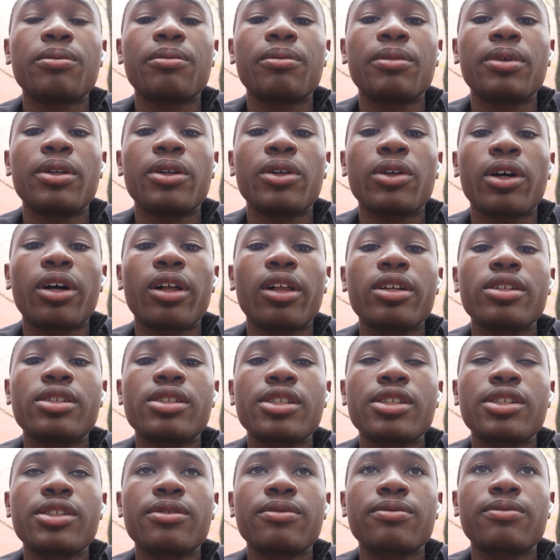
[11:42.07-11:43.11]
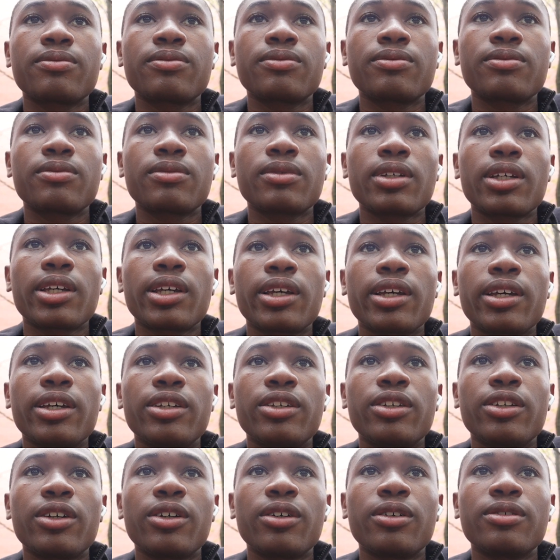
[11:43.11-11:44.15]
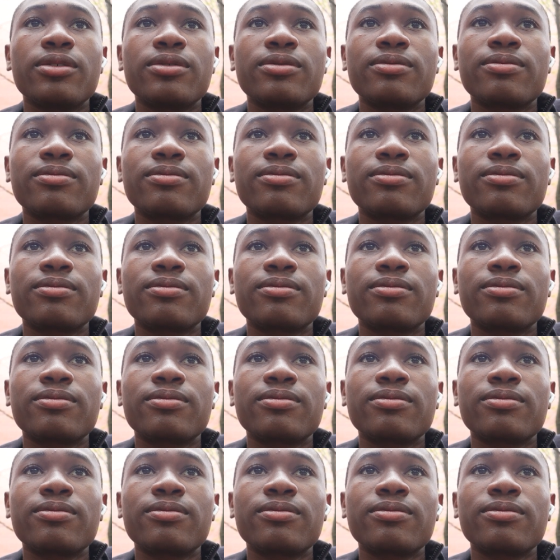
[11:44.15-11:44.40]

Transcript: meteorology, and, you know,